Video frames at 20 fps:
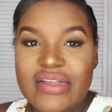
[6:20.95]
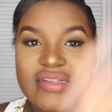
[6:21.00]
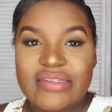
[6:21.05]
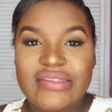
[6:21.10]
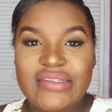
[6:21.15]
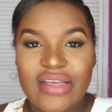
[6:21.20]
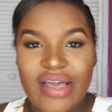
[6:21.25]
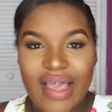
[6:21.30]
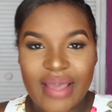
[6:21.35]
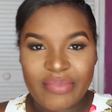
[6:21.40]

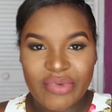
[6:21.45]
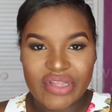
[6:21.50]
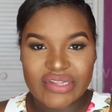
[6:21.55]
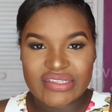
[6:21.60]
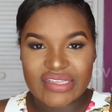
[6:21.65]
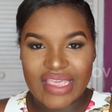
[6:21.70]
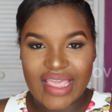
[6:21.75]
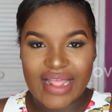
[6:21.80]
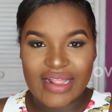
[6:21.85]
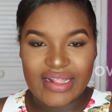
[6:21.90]
So I'm going
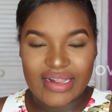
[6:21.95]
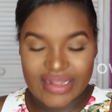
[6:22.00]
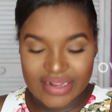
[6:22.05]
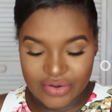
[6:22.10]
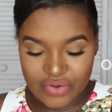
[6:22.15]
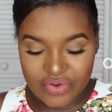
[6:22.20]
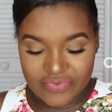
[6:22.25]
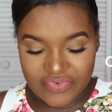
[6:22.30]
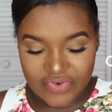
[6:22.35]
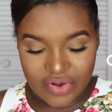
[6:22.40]
to calculate
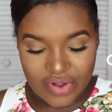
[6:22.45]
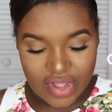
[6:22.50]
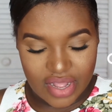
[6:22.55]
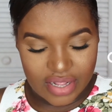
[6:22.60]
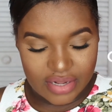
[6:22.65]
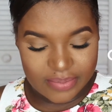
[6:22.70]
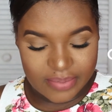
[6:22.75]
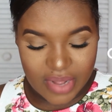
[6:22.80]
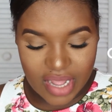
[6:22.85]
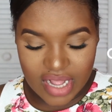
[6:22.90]

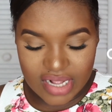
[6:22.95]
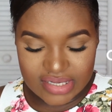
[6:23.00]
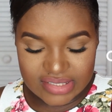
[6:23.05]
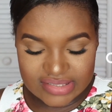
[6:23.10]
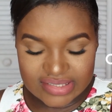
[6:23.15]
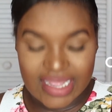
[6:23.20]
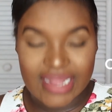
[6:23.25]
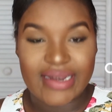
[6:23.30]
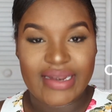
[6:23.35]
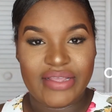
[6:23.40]
overall
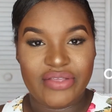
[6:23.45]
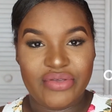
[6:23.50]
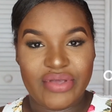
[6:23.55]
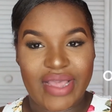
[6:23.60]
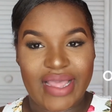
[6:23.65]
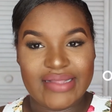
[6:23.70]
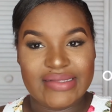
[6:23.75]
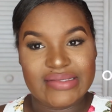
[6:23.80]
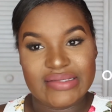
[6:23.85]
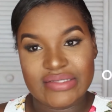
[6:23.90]
box and let you
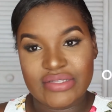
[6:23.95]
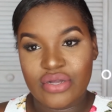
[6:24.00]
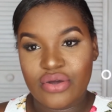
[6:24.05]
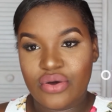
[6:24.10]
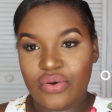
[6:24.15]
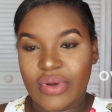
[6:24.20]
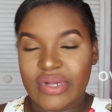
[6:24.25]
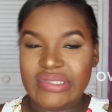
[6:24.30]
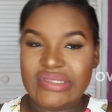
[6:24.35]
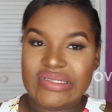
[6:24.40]
guys
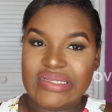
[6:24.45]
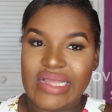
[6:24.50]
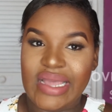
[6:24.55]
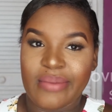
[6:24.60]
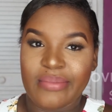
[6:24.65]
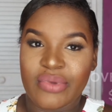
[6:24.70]
know what's the